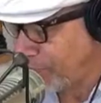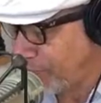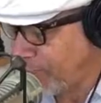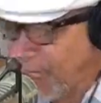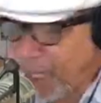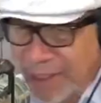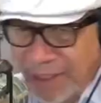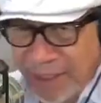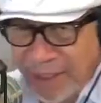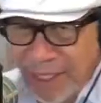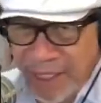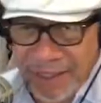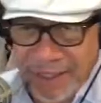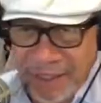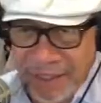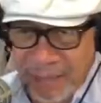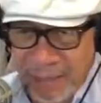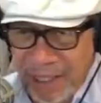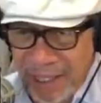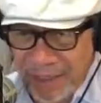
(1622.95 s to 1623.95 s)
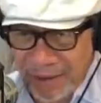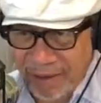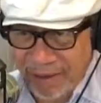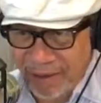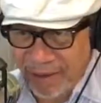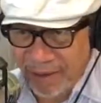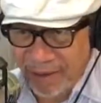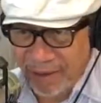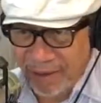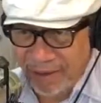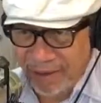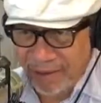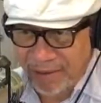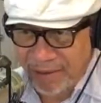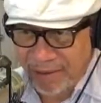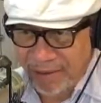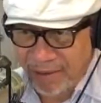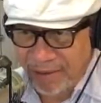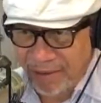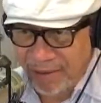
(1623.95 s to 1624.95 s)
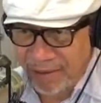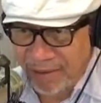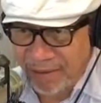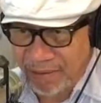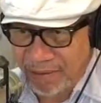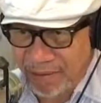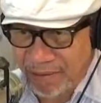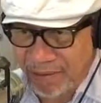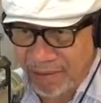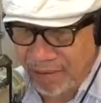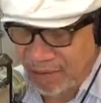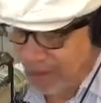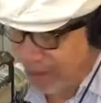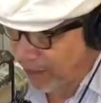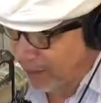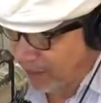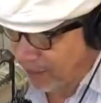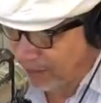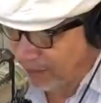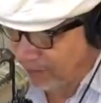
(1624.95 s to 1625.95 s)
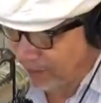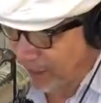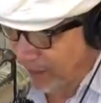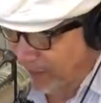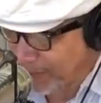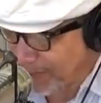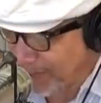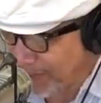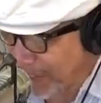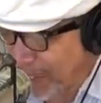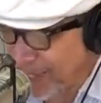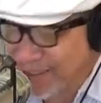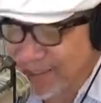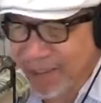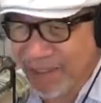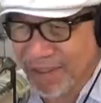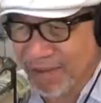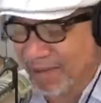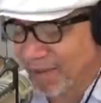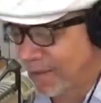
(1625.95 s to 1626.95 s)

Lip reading: I did not expect this. I mean, as a